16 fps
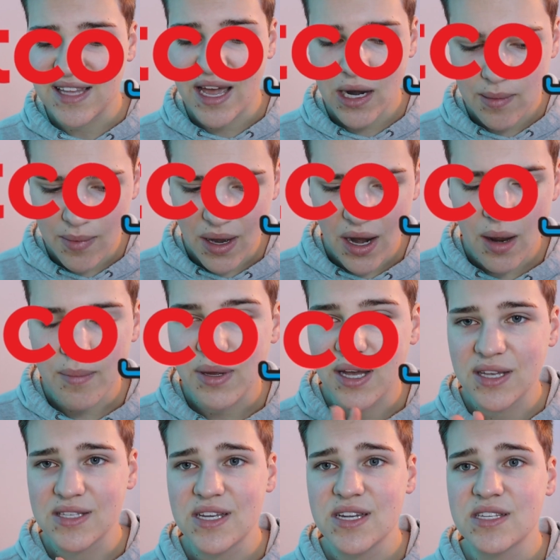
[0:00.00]
that in a minute
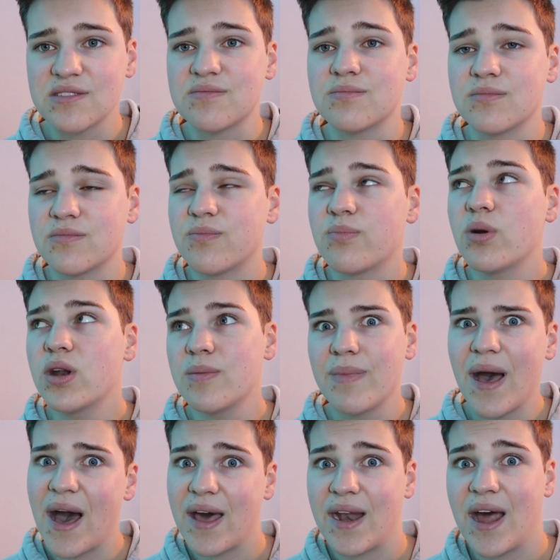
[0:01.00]
because it is pretty
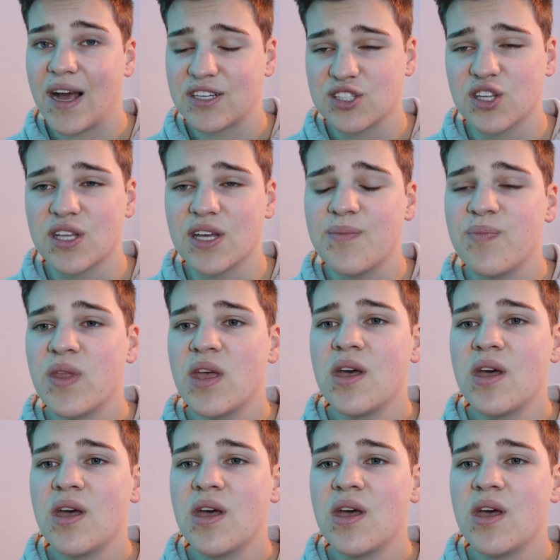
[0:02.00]
bad actually.